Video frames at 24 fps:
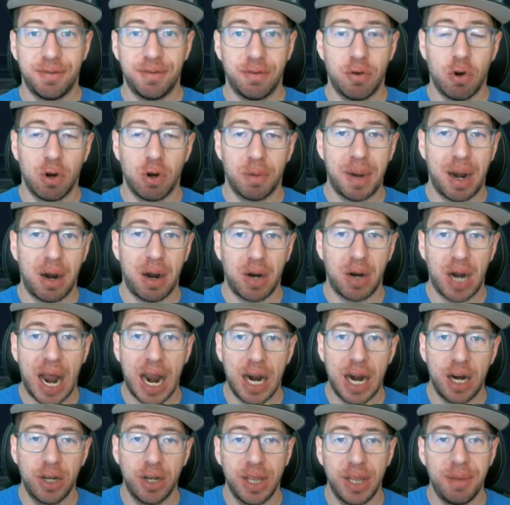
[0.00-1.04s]
of core power
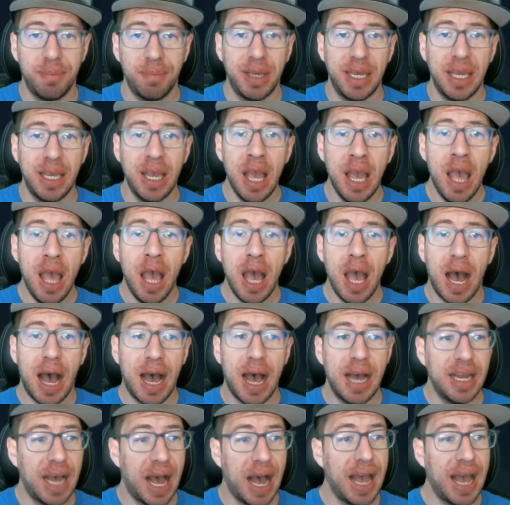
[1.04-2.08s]
higher than me,
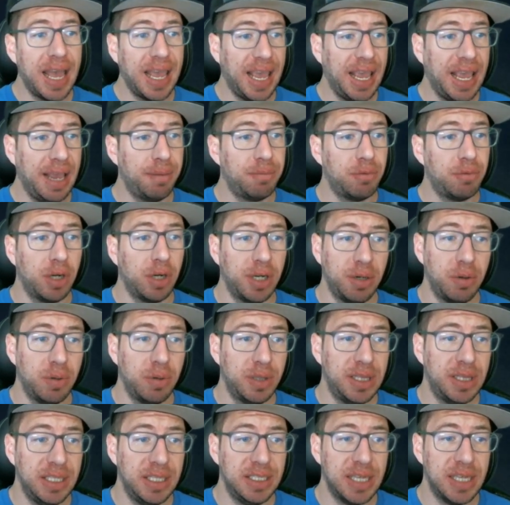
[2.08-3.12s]
I am running
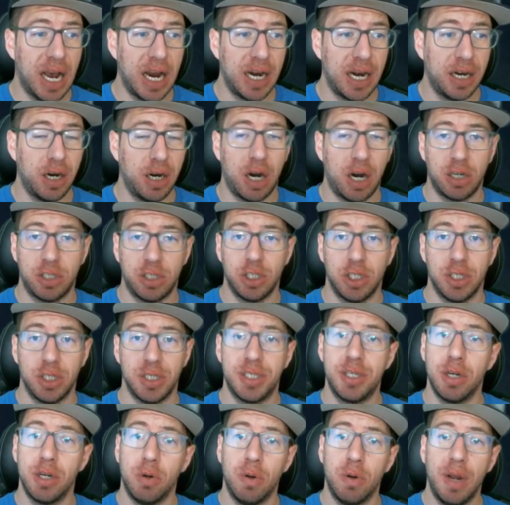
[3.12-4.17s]
with the dire archers.
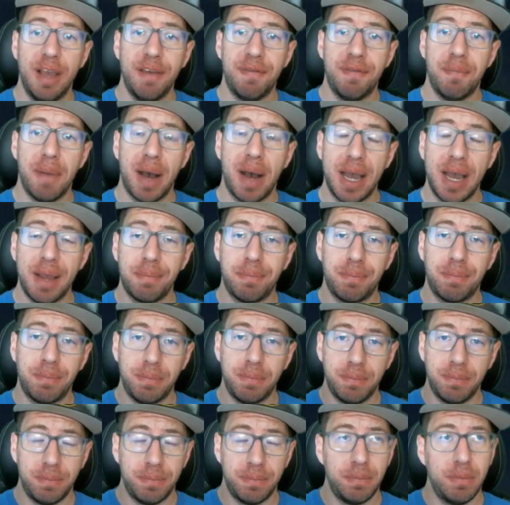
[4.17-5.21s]
So if
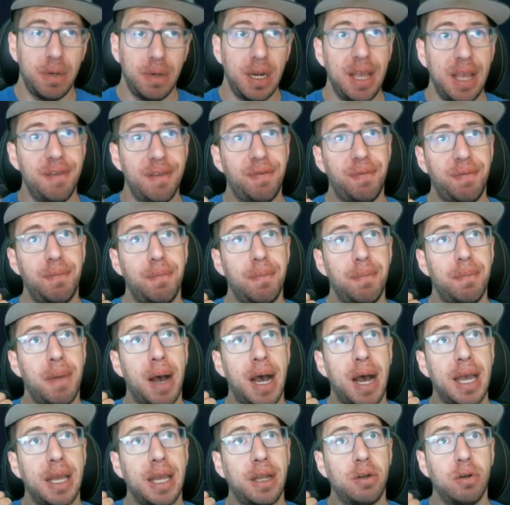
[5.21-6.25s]

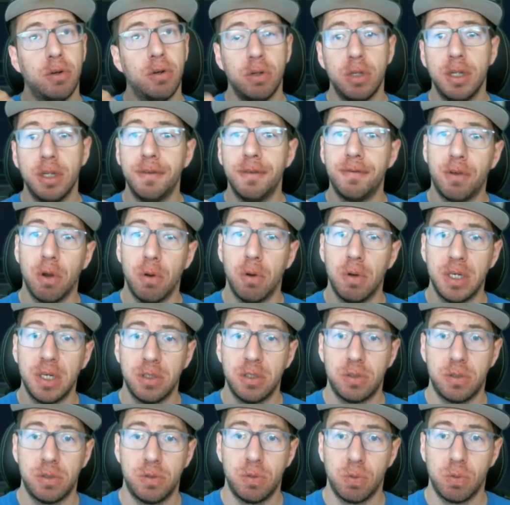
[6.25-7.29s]
my goal of
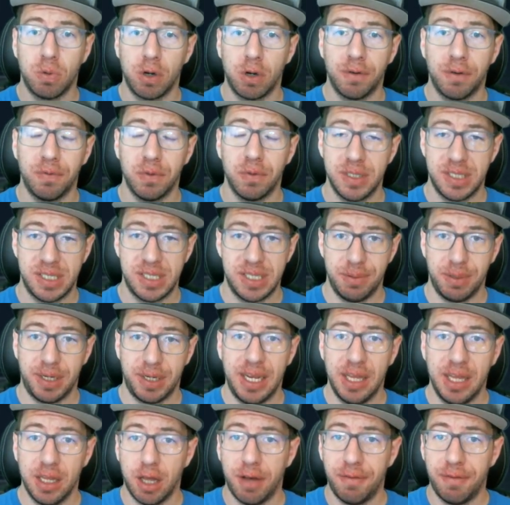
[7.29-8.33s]
going dwarf was to
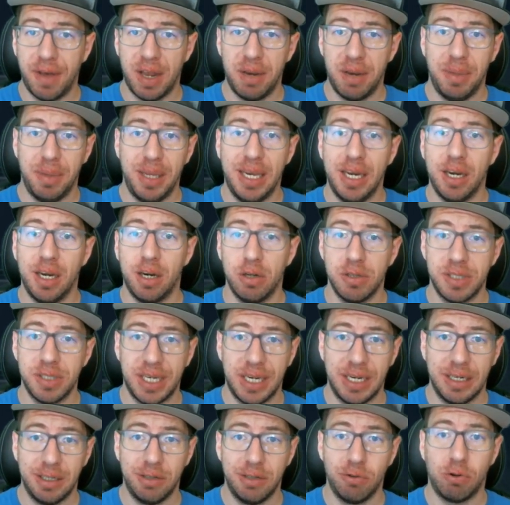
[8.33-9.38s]
kill off enemy heroes
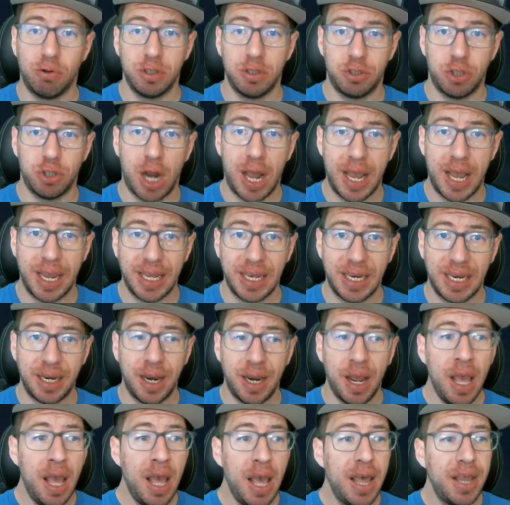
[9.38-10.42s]
and or dragon,
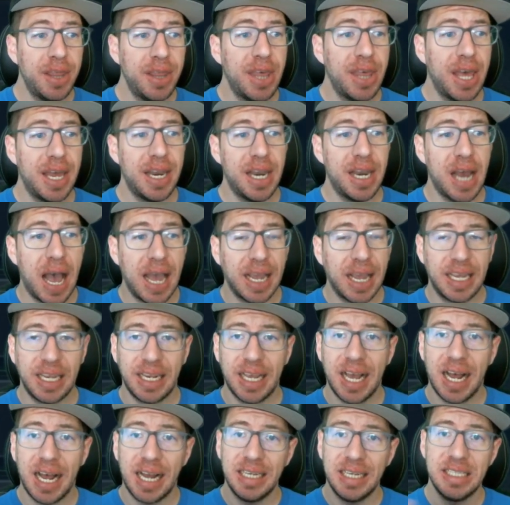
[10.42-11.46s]
then I can
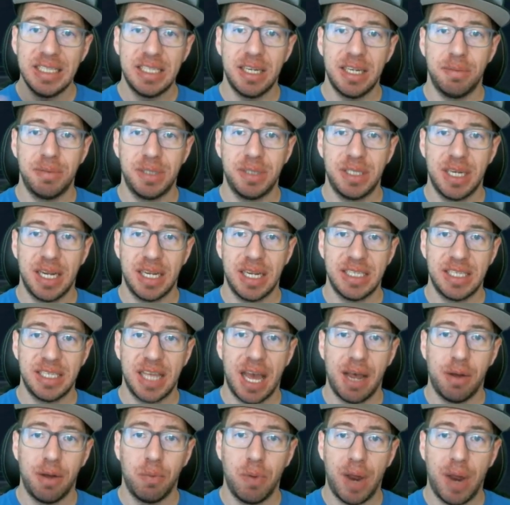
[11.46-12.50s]
kind of subsidize
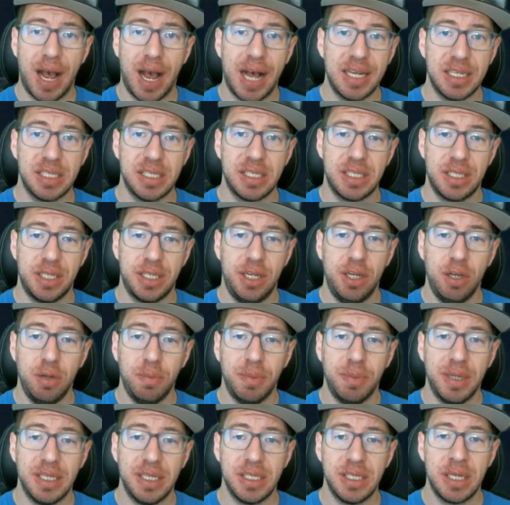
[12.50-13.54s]
that as
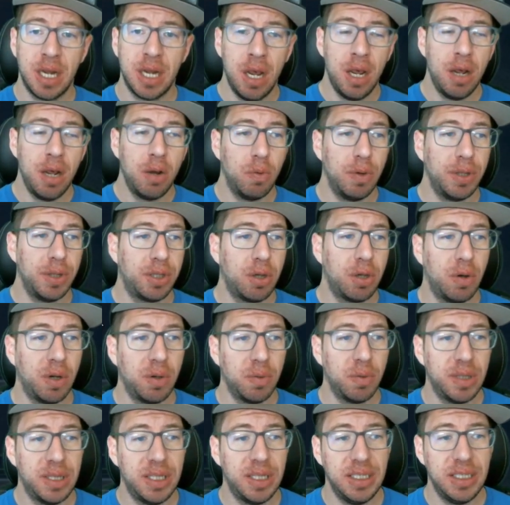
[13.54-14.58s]
humans with
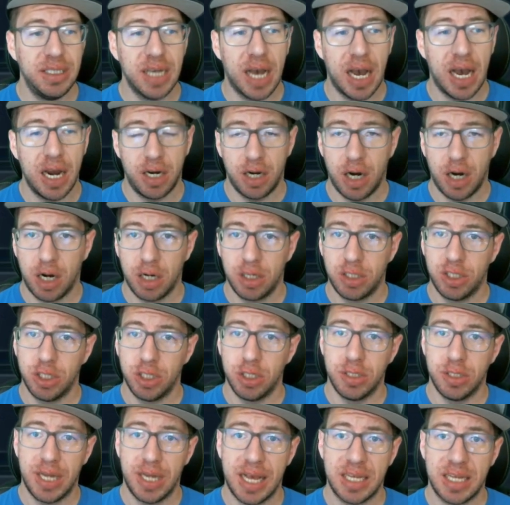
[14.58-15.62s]
going with the dire
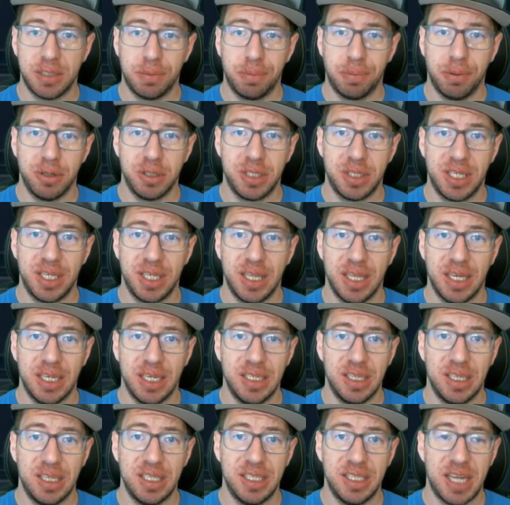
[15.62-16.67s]
archers as opposed to
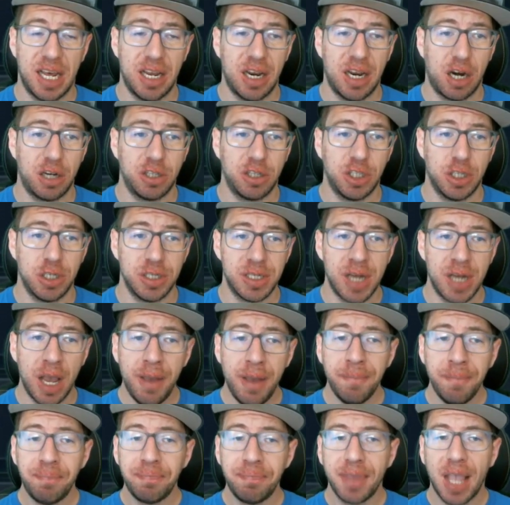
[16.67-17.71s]
the Zen archers.
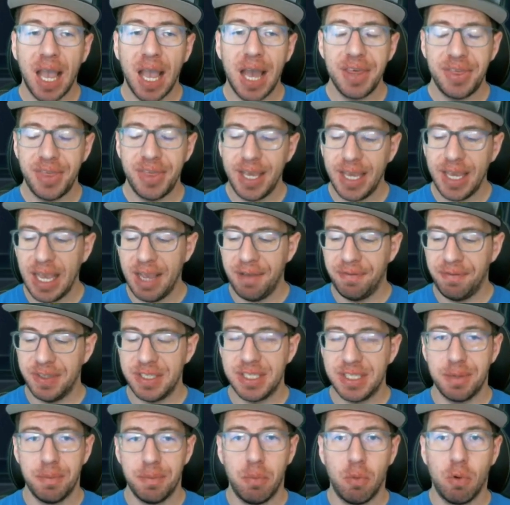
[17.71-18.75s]
I think if
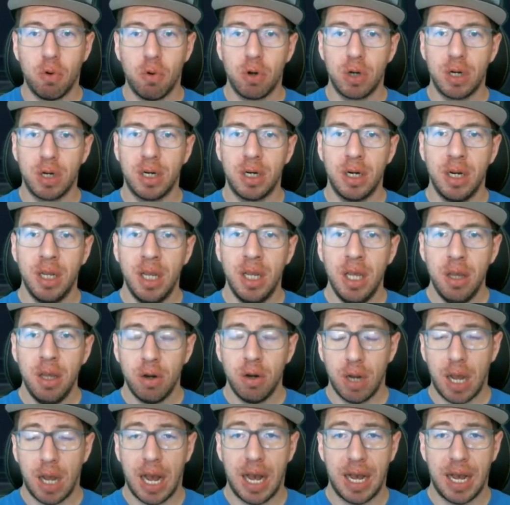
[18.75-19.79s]
it's
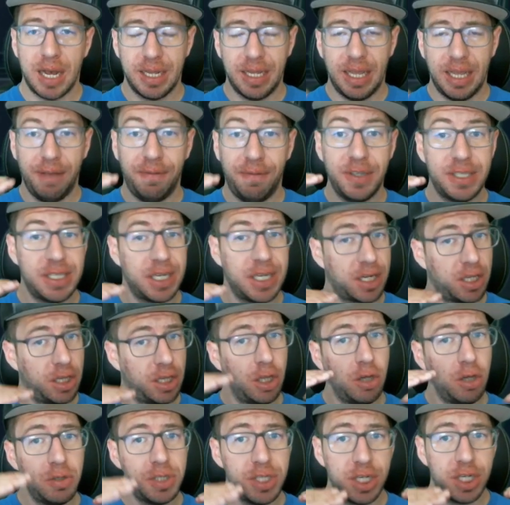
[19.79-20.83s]
a
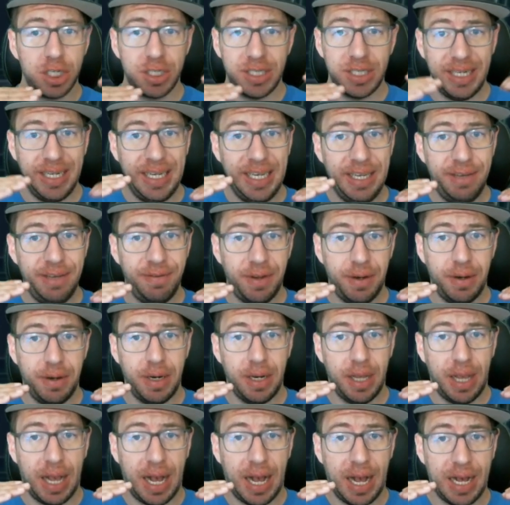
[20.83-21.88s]
closer to
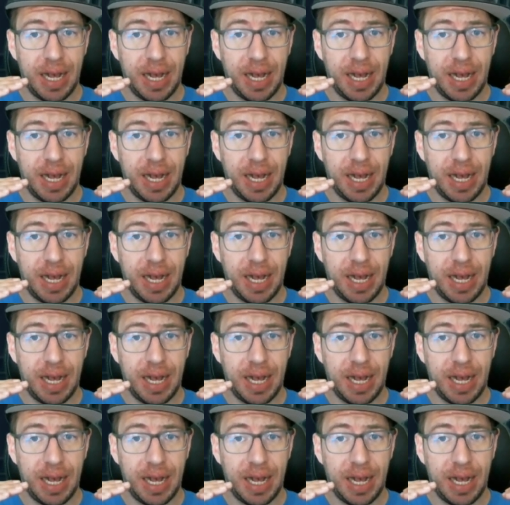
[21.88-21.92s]
even